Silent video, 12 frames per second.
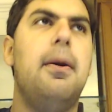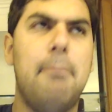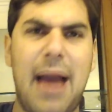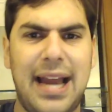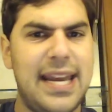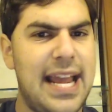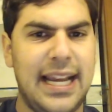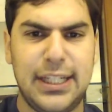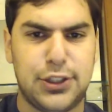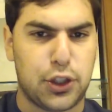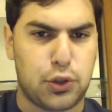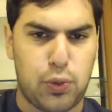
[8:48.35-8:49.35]
Matt
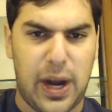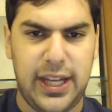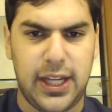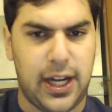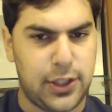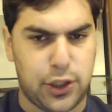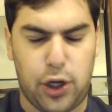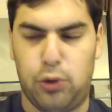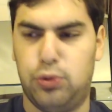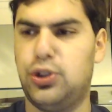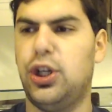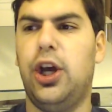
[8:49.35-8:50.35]
Nagy's a great young
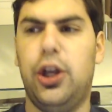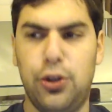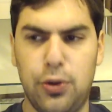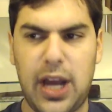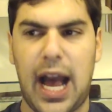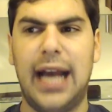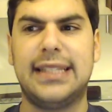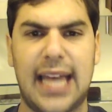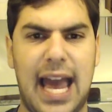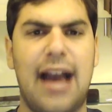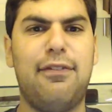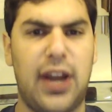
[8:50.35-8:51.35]
coach. You guys
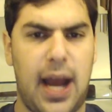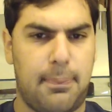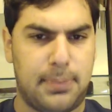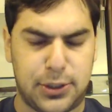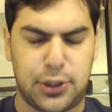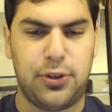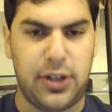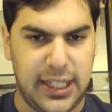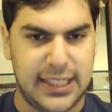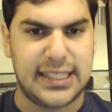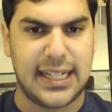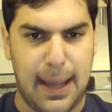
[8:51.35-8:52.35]
have an
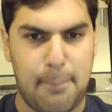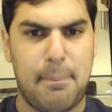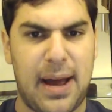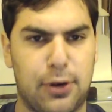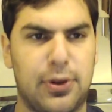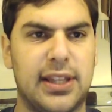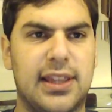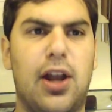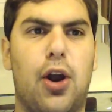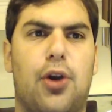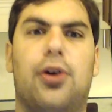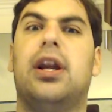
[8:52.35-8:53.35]
opportunity to get better and
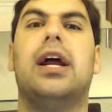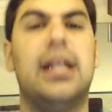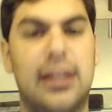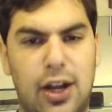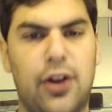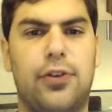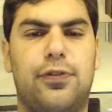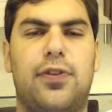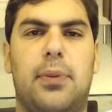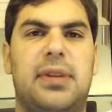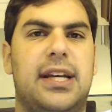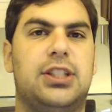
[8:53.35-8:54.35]
learn
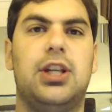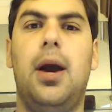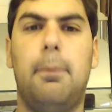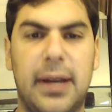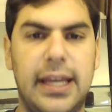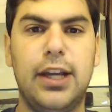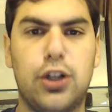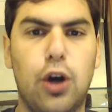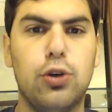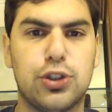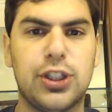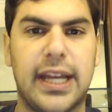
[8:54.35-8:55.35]
from this. But he
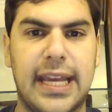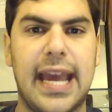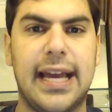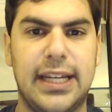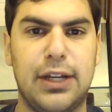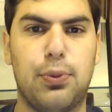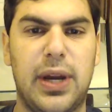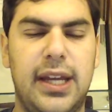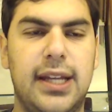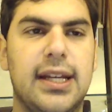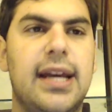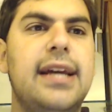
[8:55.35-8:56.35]
coached like Andy
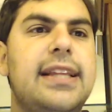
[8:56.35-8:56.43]
Reid.